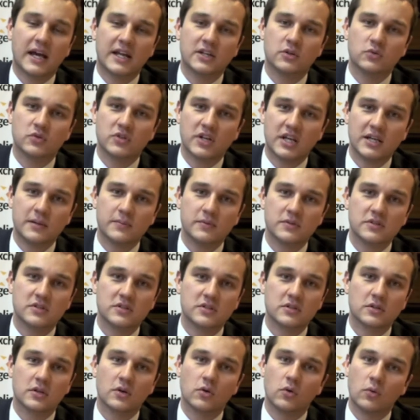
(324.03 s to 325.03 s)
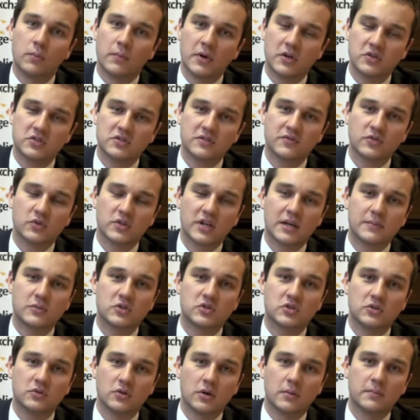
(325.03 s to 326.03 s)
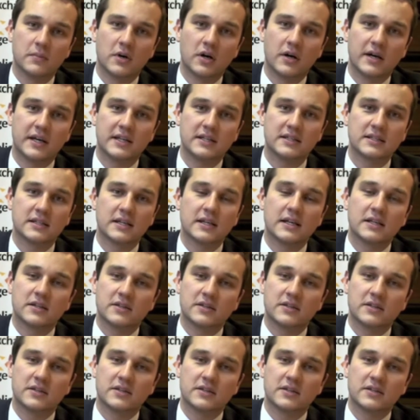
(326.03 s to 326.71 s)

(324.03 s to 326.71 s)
and your neighbours, or most of your neighbours, do not mind,